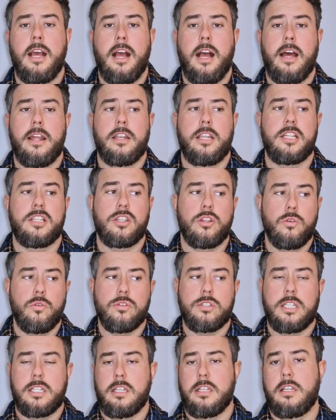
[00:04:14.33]
And it's
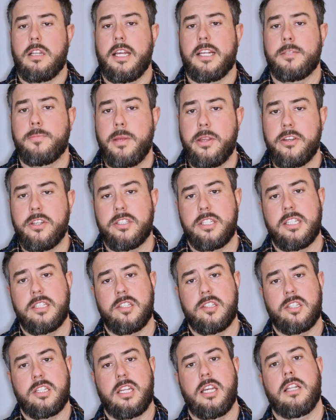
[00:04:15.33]
those little experiences
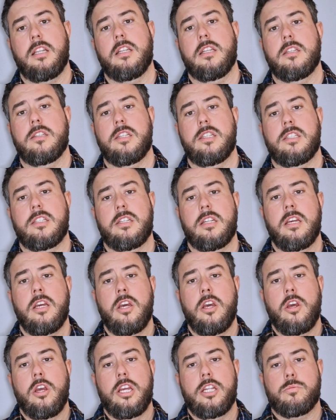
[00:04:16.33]
and skills is
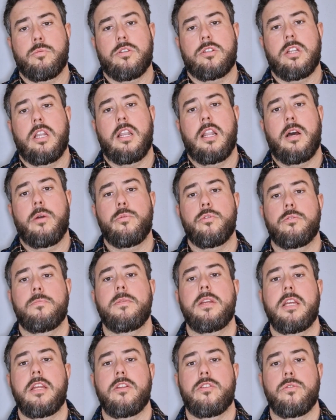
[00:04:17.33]
what's allowed
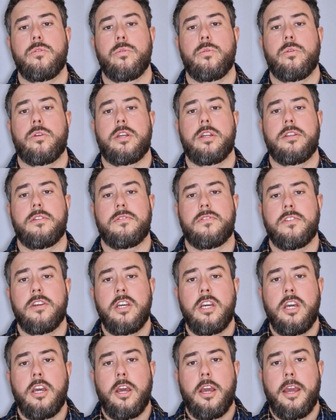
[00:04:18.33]
me to kind of
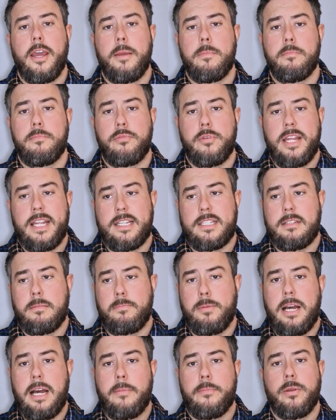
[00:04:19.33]
embrace the
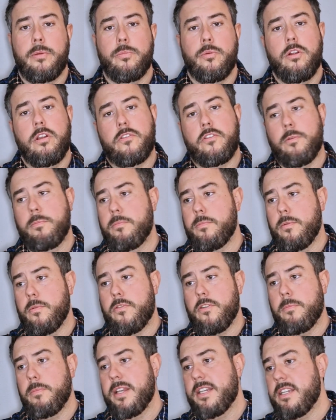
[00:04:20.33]
barbering world
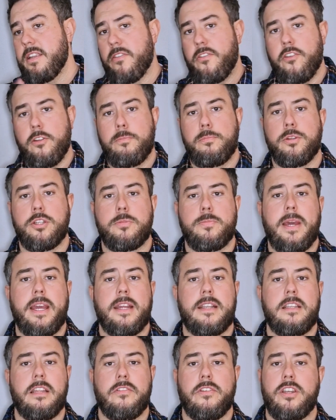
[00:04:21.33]
from a different
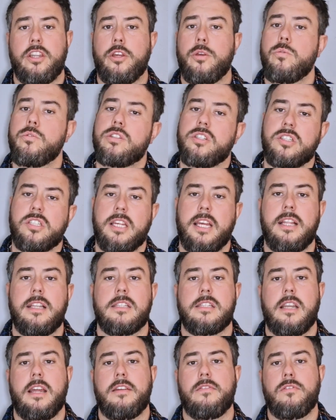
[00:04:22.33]
perspective and use the
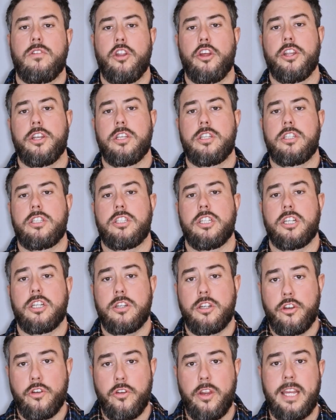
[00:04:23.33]
skills that I've learned to
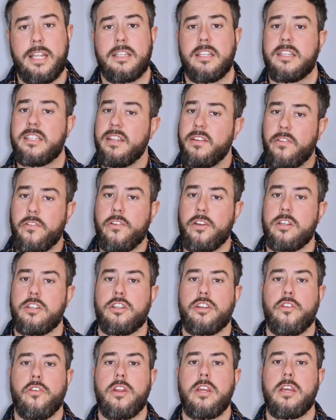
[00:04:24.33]
create a different
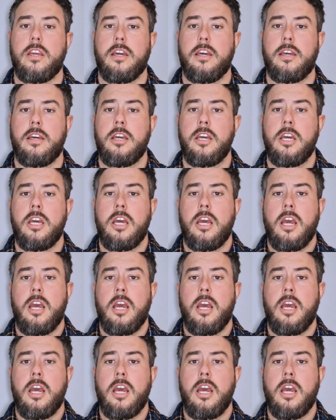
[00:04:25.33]
career